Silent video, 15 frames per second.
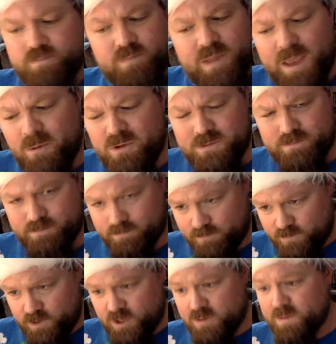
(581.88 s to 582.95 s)
He
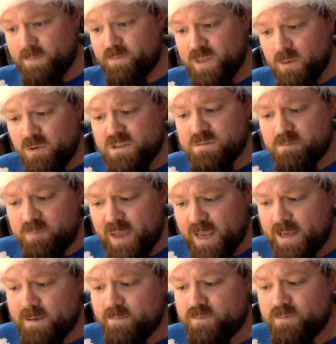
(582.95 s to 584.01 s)
wasn't
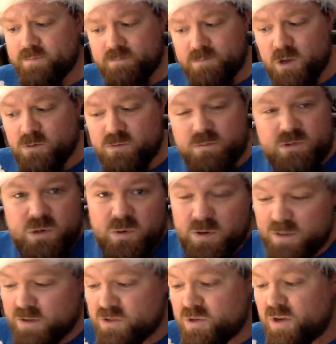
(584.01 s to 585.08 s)
big, no taller
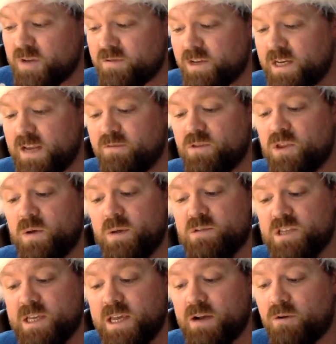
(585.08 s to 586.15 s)
than Donovan, even though he was
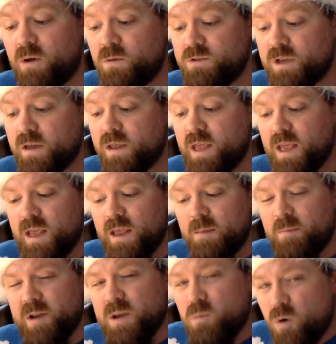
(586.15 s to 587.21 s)
a year older,
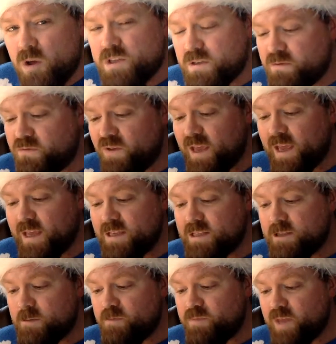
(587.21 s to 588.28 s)
but he was
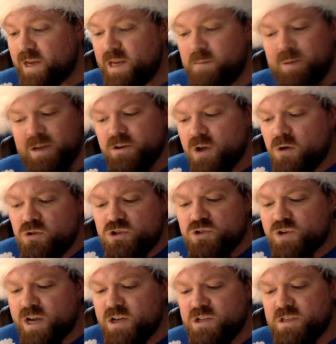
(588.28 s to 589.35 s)
fierce, and he'd been no
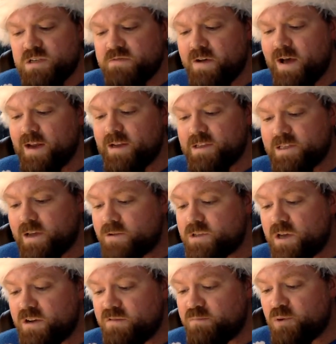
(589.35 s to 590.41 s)
stranger to violence
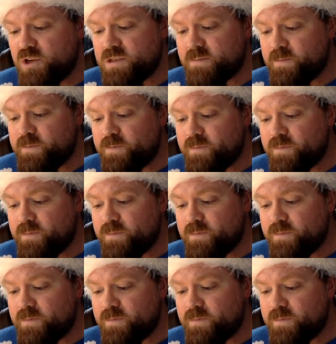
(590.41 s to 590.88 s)
outside of prison.